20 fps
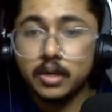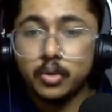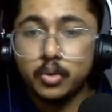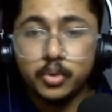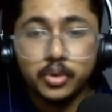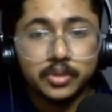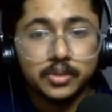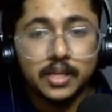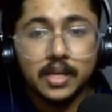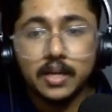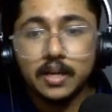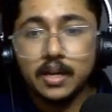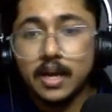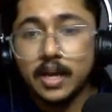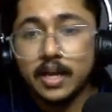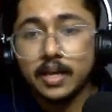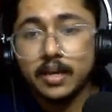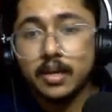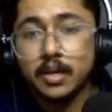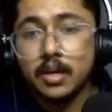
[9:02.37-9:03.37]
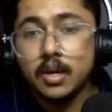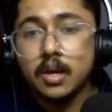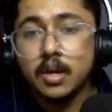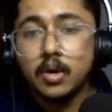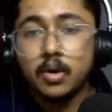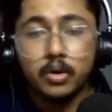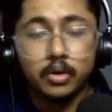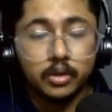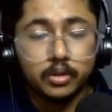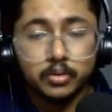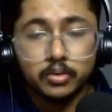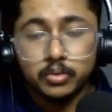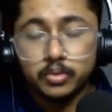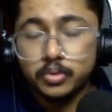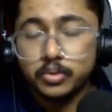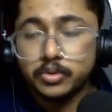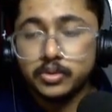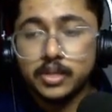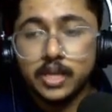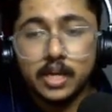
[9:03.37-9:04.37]
who's that guy, or
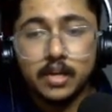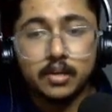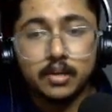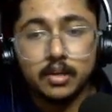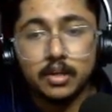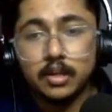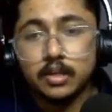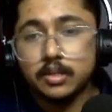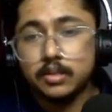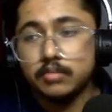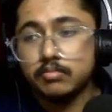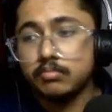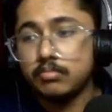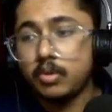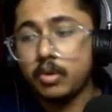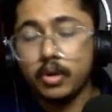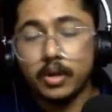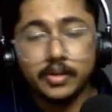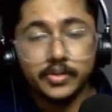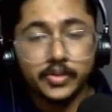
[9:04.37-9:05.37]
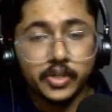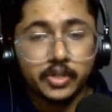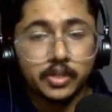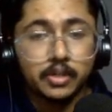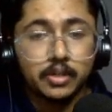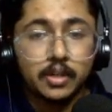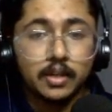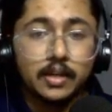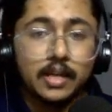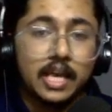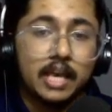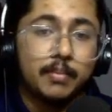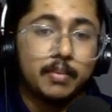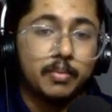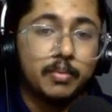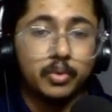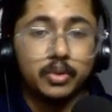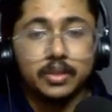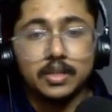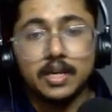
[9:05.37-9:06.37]
who's that organization that came
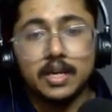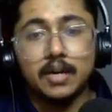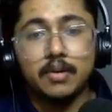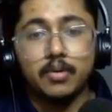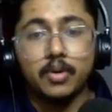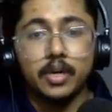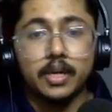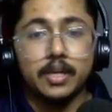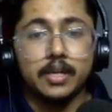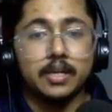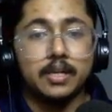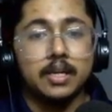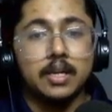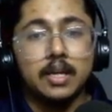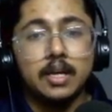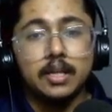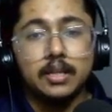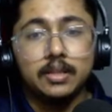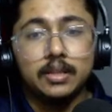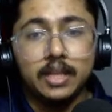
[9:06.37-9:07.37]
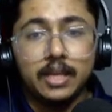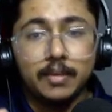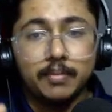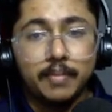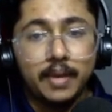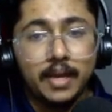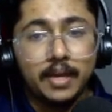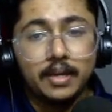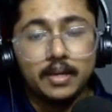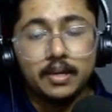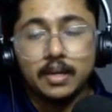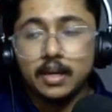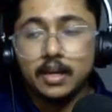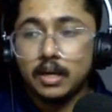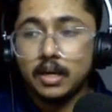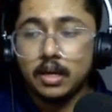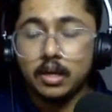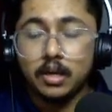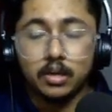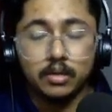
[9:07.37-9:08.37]
up with the Hawaiian theme, and
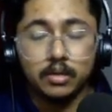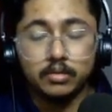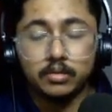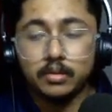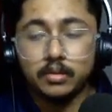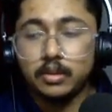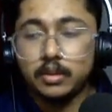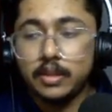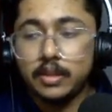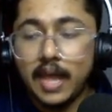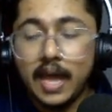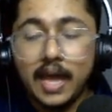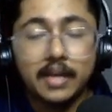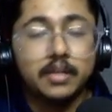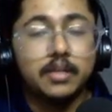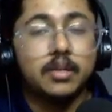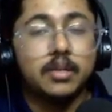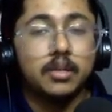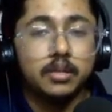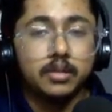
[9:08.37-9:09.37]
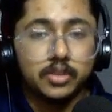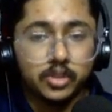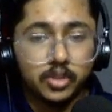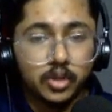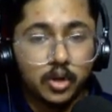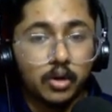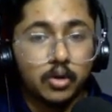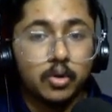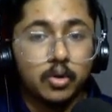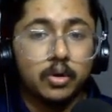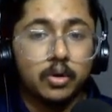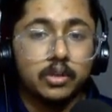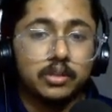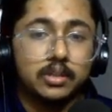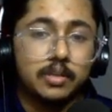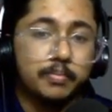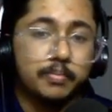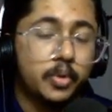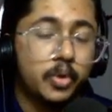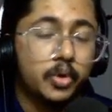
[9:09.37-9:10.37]
that stall got
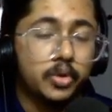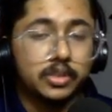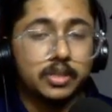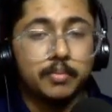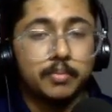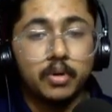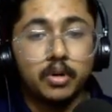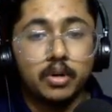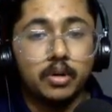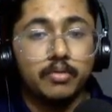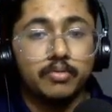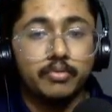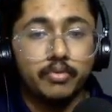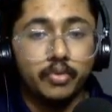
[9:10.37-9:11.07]
the most amount of